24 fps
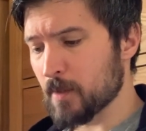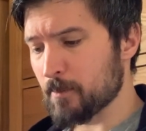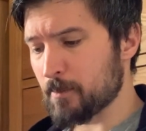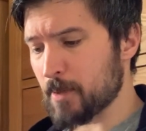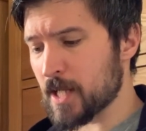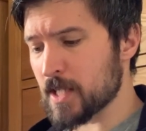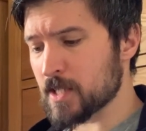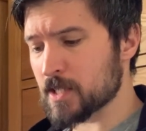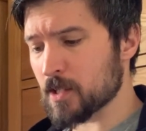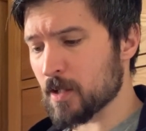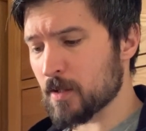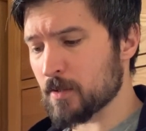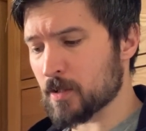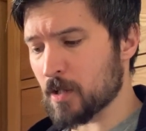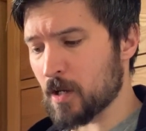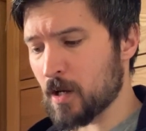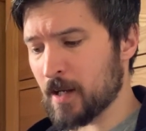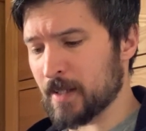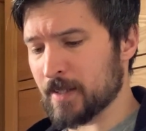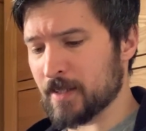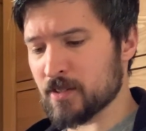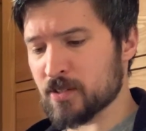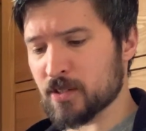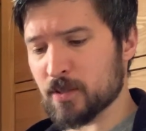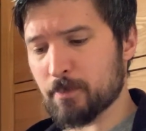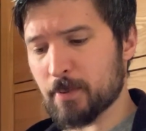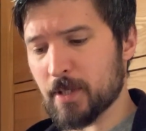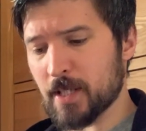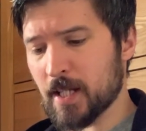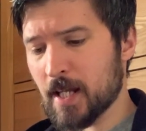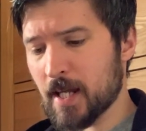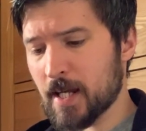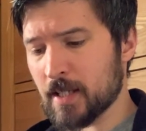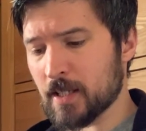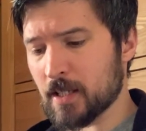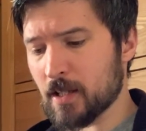"Be so kind as to be
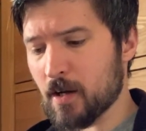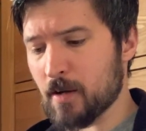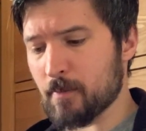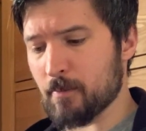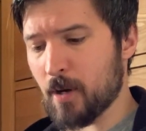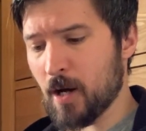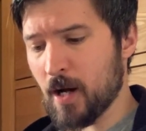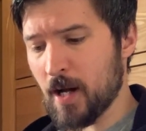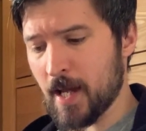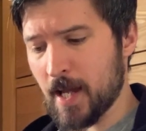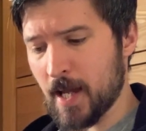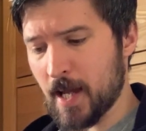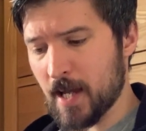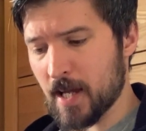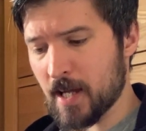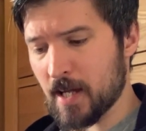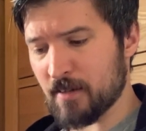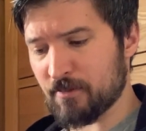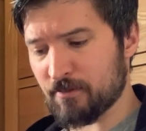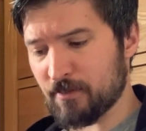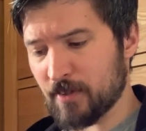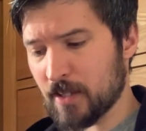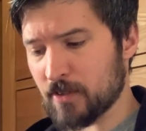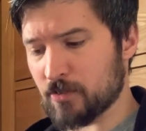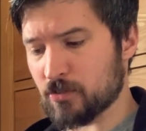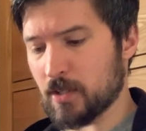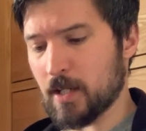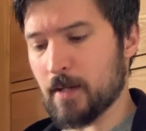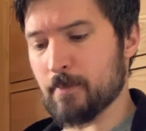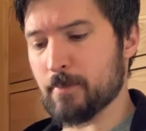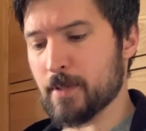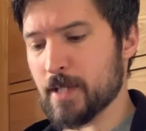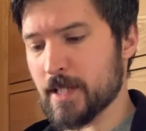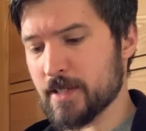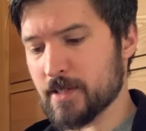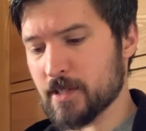letting go of my hair, flesh
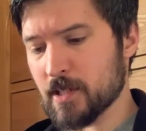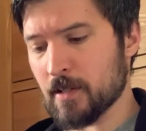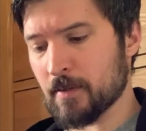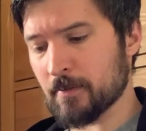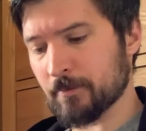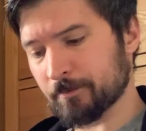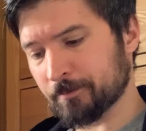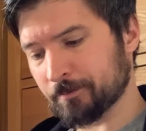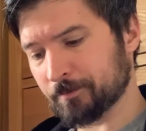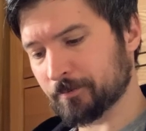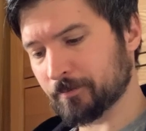lump eater."